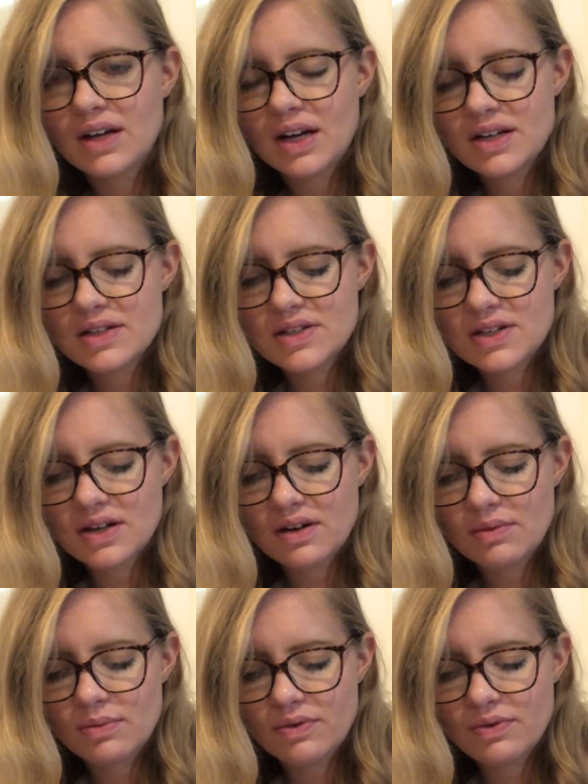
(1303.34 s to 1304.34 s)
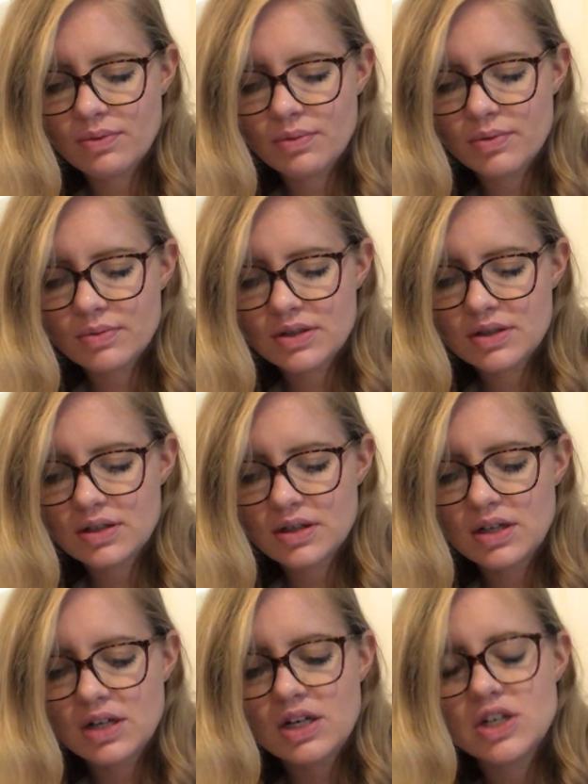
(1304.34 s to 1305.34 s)
Ida stared at me for a moment.
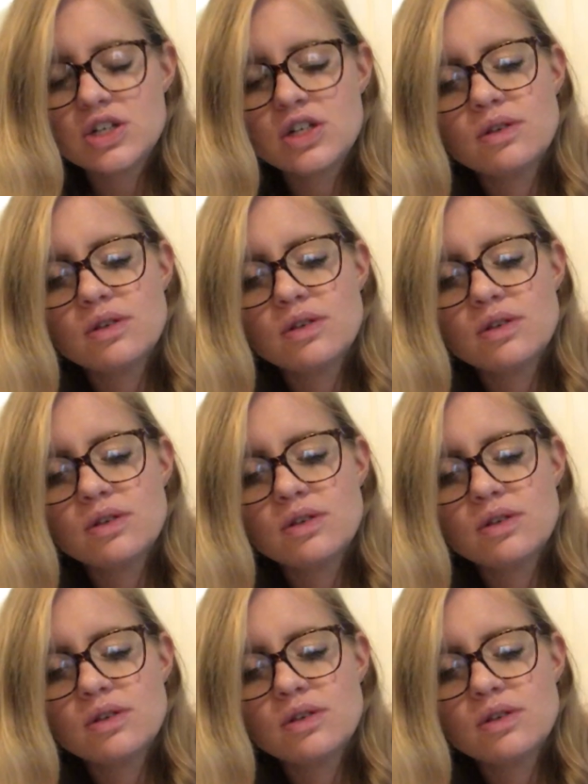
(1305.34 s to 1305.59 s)
She